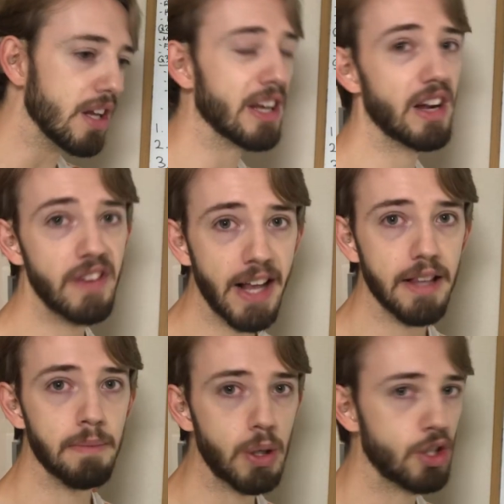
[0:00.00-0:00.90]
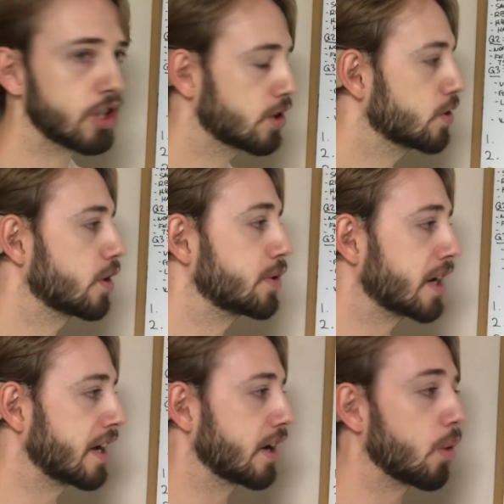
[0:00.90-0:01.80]
given that the margins are so
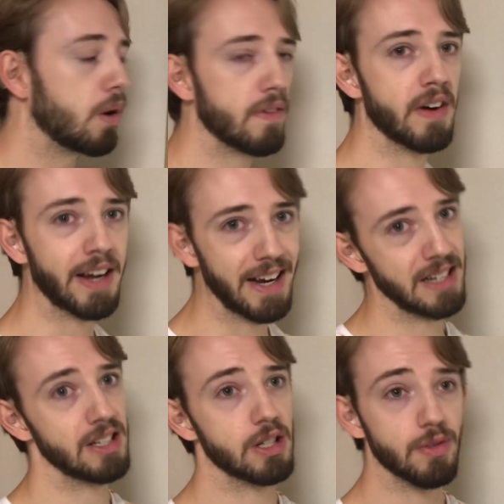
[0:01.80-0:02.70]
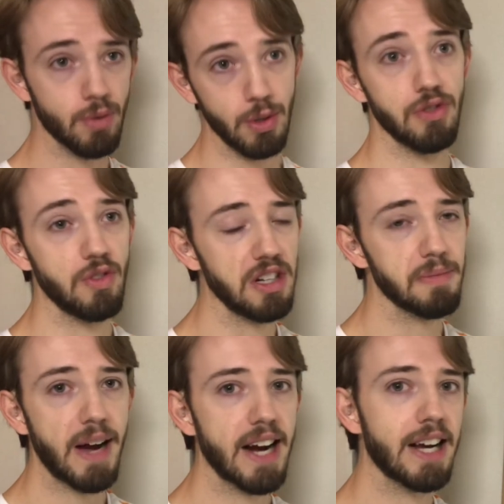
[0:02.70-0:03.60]
tight in qualifying and it's his first race
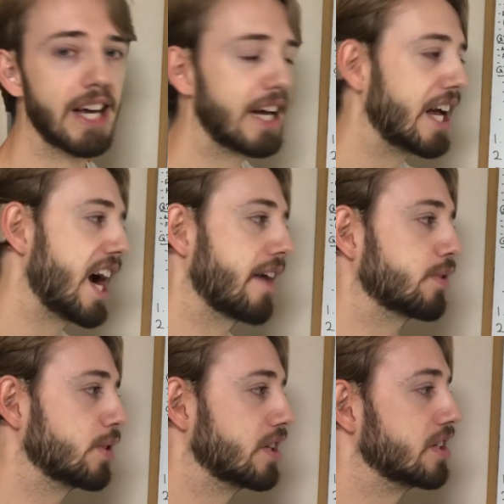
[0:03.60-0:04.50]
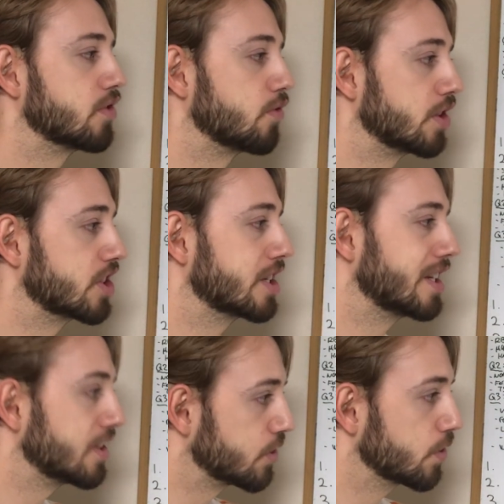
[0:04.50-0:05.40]
back after his wrist
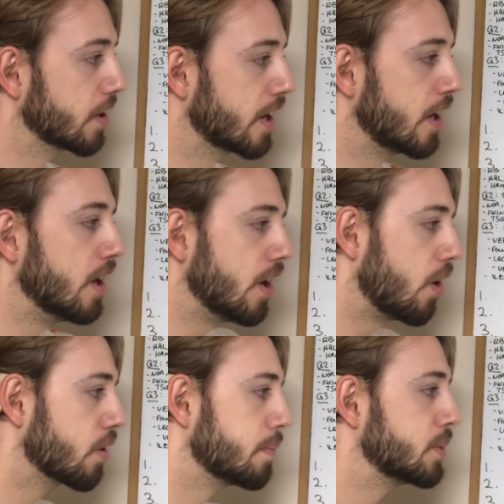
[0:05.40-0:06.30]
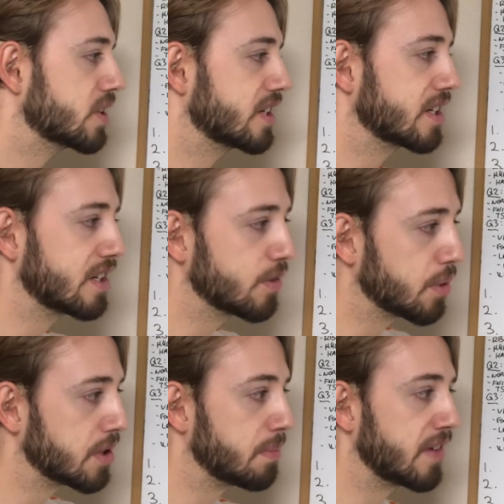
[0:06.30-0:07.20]
injury. Hülkenberg 16th
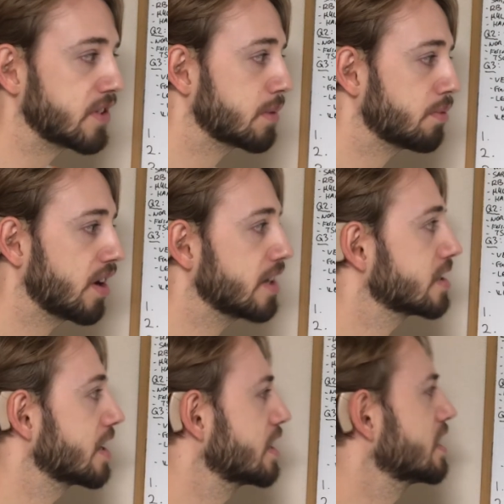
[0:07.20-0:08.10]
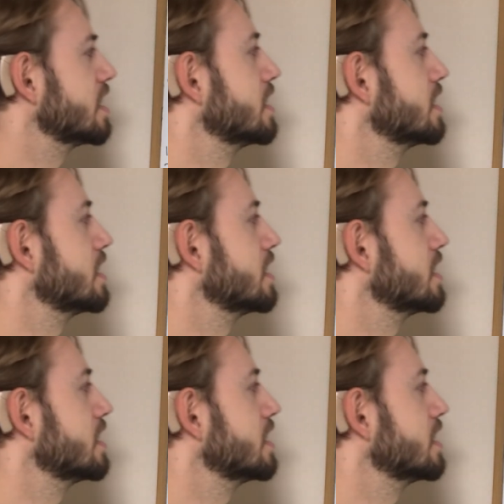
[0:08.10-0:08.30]
was a bit of a surprise. I think